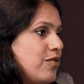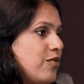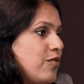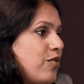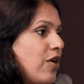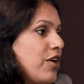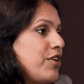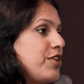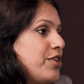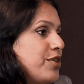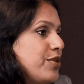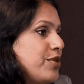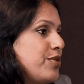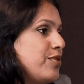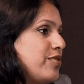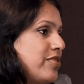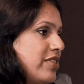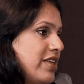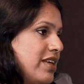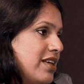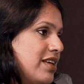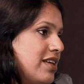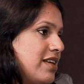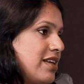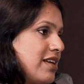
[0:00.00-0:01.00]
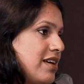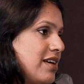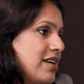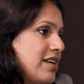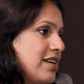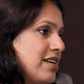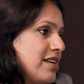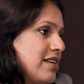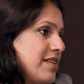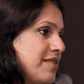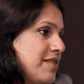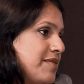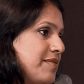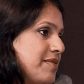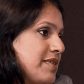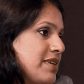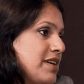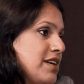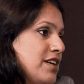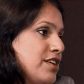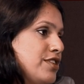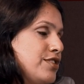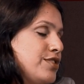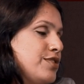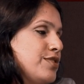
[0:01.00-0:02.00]
what do you think a
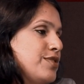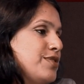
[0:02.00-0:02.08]
girl